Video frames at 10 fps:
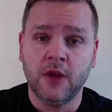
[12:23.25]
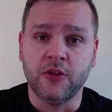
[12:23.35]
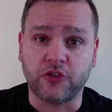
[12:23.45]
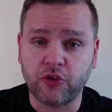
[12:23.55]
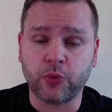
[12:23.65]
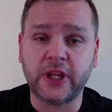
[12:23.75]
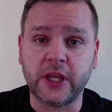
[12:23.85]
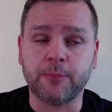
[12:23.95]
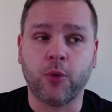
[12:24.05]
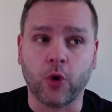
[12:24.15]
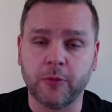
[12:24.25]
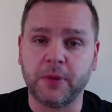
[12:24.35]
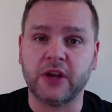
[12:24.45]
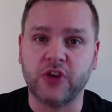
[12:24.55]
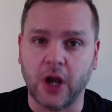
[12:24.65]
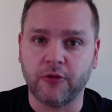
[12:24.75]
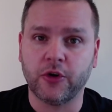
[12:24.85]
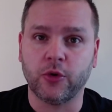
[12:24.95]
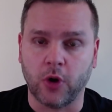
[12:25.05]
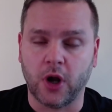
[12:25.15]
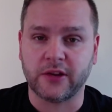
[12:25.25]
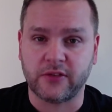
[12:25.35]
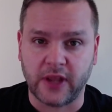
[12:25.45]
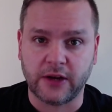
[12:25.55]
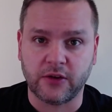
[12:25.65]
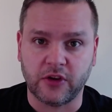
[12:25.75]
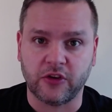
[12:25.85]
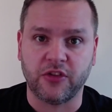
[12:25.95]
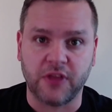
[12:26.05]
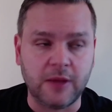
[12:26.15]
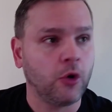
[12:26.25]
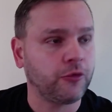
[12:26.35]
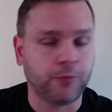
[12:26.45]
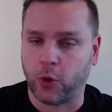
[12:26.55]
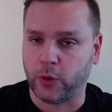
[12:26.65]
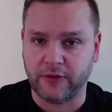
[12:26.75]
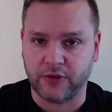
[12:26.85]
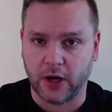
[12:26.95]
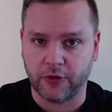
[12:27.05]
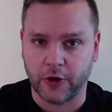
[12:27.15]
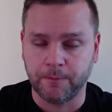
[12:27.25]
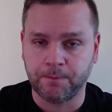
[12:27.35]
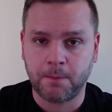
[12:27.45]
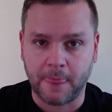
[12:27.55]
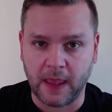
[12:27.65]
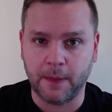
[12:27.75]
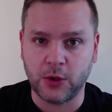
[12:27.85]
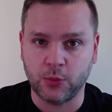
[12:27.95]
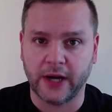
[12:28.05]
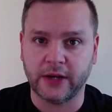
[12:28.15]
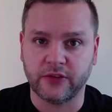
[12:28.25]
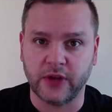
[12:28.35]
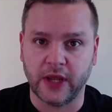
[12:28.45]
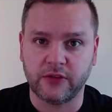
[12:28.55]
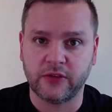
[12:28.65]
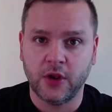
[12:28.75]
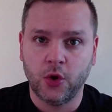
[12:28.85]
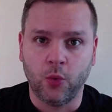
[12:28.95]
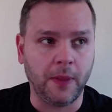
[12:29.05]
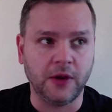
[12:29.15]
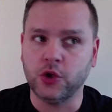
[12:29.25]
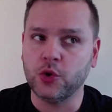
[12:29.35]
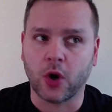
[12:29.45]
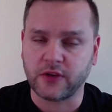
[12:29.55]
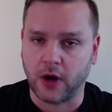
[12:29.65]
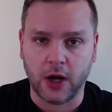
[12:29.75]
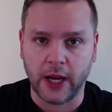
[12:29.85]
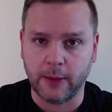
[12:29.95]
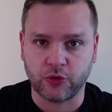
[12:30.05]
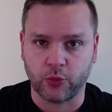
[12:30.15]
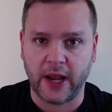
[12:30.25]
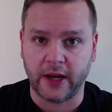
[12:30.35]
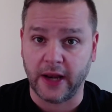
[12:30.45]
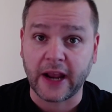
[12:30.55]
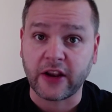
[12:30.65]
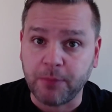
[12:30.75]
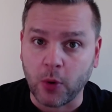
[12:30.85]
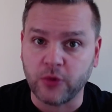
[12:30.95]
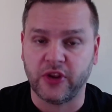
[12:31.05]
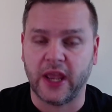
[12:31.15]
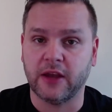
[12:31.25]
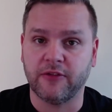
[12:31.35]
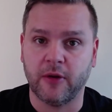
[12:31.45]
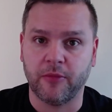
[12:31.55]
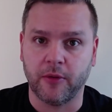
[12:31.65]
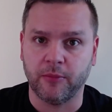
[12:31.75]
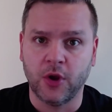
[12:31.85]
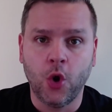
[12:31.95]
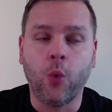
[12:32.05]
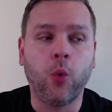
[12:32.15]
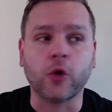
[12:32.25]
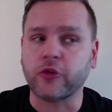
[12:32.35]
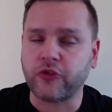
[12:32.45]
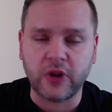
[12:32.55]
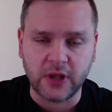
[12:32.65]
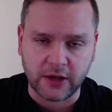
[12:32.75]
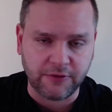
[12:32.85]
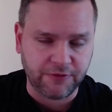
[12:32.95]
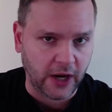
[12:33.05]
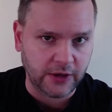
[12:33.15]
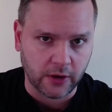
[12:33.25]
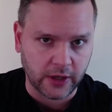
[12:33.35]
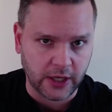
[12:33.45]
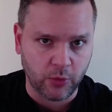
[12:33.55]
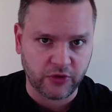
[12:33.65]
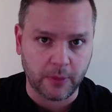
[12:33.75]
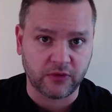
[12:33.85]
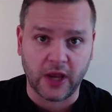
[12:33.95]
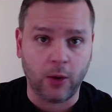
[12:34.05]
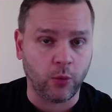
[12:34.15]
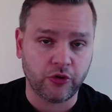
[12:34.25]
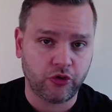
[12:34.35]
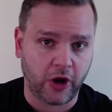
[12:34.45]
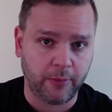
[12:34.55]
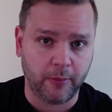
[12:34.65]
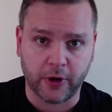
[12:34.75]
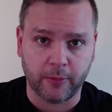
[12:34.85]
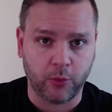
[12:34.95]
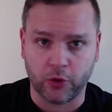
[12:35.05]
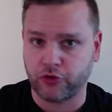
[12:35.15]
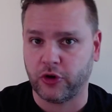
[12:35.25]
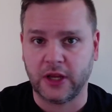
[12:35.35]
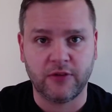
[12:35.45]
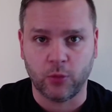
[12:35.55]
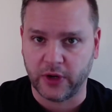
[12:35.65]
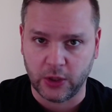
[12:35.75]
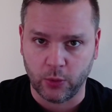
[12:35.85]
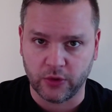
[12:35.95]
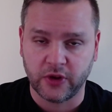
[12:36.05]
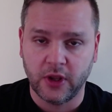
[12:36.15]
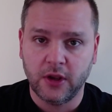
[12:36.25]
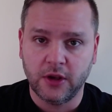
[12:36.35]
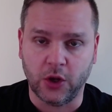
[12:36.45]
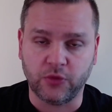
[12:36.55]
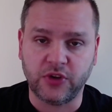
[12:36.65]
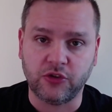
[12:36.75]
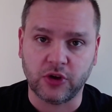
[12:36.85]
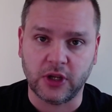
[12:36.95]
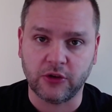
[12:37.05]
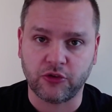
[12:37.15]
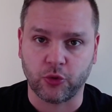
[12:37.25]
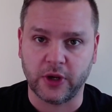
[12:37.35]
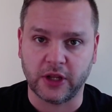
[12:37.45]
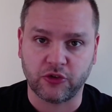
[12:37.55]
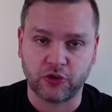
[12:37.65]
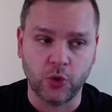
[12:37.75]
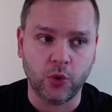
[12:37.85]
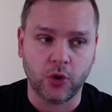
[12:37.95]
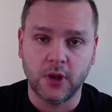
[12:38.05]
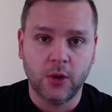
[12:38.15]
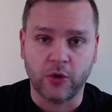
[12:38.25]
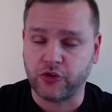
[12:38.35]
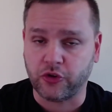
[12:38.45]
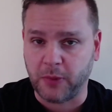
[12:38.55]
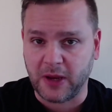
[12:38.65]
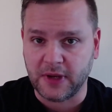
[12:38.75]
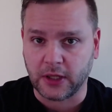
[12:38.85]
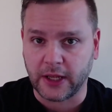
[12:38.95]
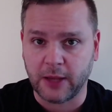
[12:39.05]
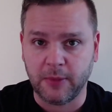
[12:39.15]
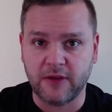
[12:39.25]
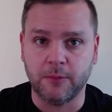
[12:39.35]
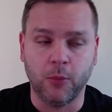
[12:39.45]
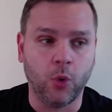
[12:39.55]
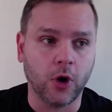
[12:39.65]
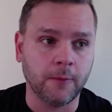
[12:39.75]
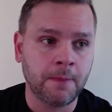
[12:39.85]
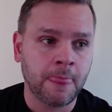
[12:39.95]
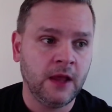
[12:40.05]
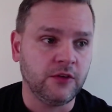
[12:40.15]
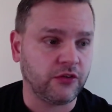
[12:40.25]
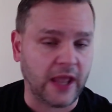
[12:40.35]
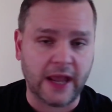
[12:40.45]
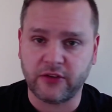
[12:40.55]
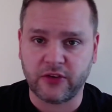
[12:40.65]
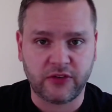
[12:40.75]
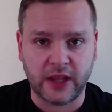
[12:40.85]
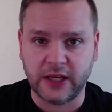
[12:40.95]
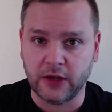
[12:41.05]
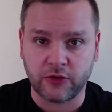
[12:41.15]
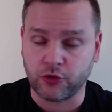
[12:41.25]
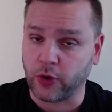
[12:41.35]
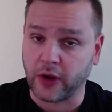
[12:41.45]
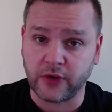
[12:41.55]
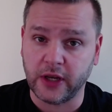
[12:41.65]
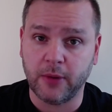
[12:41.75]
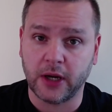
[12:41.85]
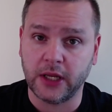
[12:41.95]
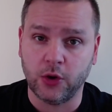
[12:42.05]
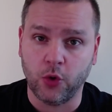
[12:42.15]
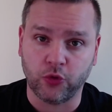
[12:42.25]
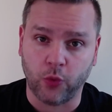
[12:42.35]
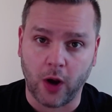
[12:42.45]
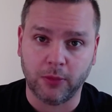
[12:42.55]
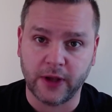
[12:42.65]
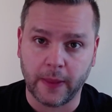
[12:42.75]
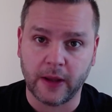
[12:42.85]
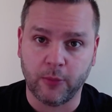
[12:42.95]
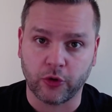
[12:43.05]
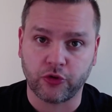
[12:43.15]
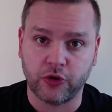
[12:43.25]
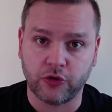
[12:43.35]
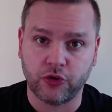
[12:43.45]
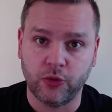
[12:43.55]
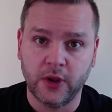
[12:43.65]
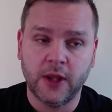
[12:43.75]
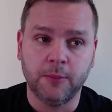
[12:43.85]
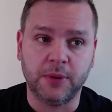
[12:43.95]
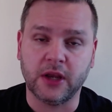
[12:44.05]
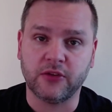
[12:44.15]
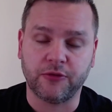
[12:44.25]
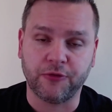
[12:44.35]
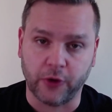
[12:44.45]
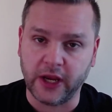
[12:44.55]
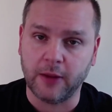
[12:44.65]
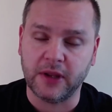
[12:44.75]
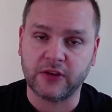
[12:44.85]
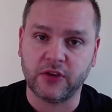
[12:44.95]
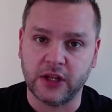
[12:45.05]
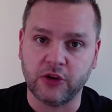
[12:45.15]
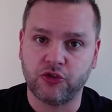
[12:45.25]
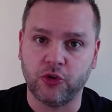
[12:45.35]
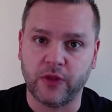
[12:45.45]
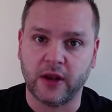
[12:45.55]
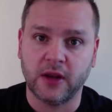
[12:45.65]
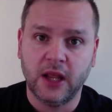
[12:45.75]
This is really important because Governor Ron DeSantis is the most pro-life governor in the United States. When the New York Times ran an expose of him, the worst thing they could find on him was that this guy wouldn't shut up about abortion even when he was, teaching history at school, which just made me like him even more. DeSantis has said he doesn't trust anybody who goes wobbly on the abortion issue because for him, it's an issue that